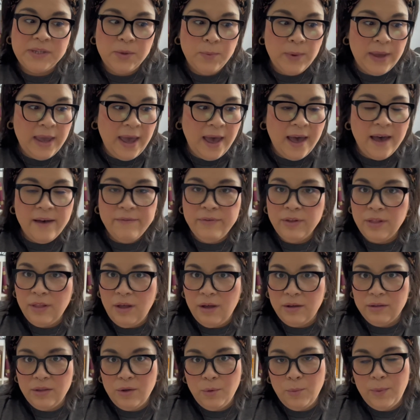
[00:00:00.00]
we have
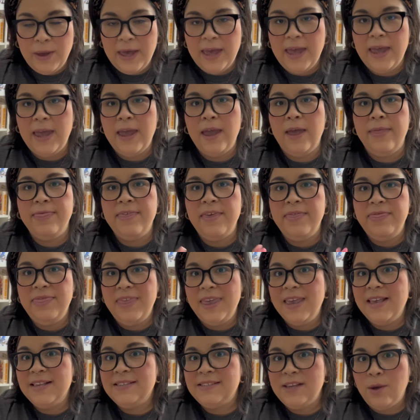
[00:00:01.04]
along the way, the
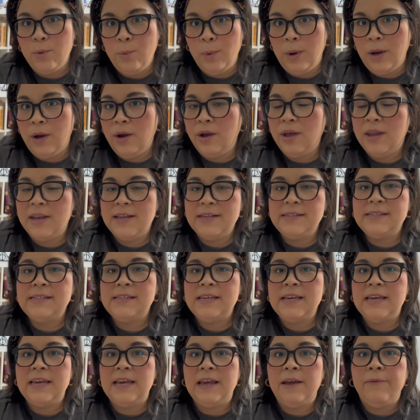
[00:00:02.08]
things that we're going to
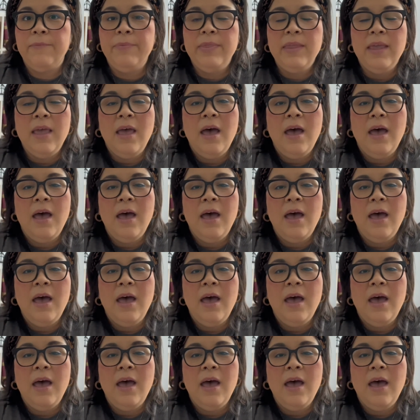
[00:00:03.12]
see.